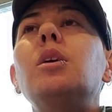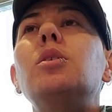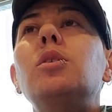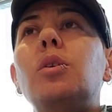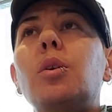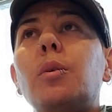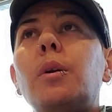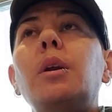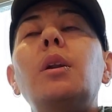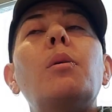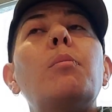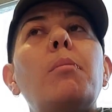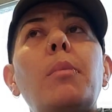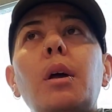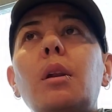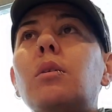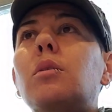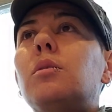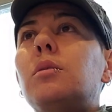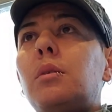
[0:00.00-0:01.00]
during a
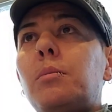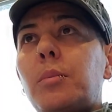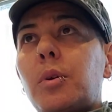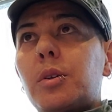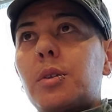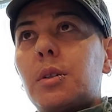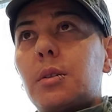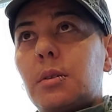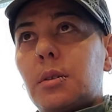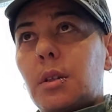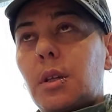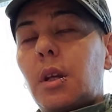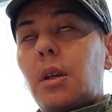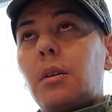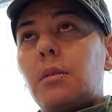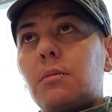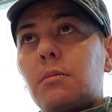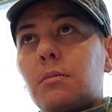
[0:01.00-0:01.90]
medical emergency.